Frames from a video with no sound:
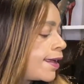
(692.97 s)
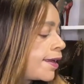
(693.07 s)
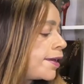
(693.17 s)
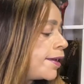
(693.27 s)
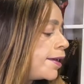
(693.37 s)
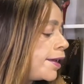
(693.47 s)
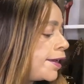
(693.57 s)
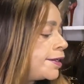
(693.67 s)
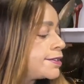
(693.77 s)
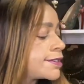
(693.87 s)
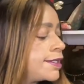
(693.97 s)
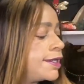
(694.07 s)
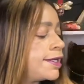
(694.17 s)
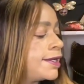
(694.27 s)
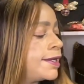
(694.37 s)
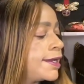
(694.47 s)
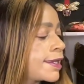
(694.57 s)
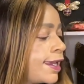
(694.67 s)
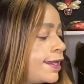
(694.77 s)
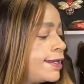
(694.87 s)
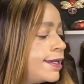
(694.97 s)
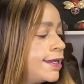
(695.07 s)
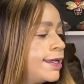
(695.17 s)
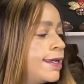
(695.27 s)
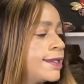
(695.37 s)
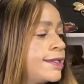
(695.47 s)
Uh, and uh, again, uh,